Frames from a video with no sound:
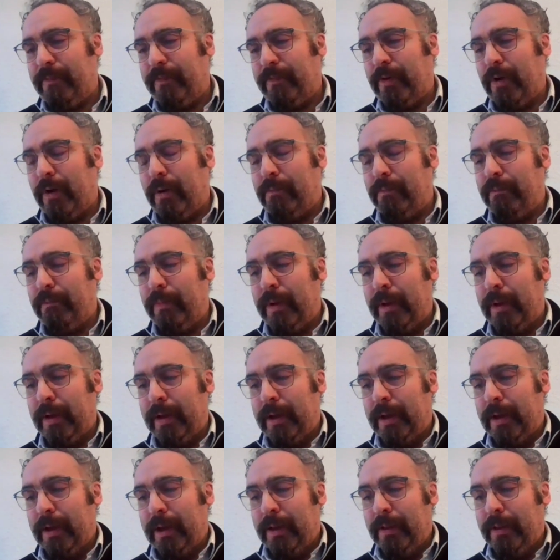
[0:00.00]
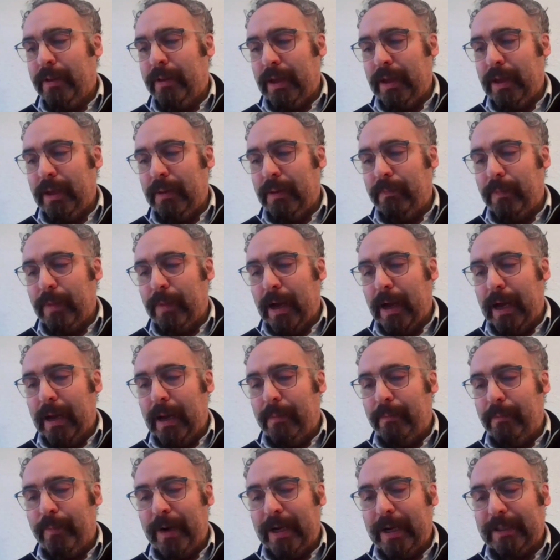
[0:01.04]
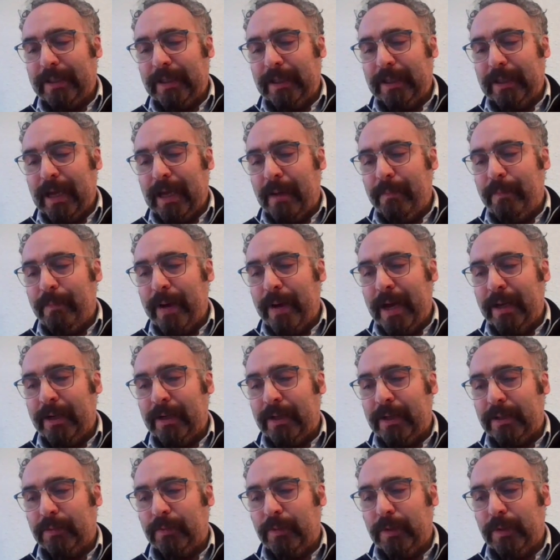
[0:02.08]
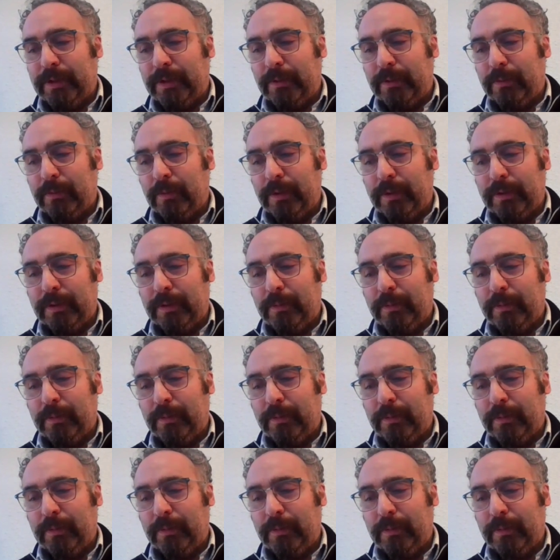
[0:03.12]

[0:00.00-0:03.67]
from the Brexit campaigners was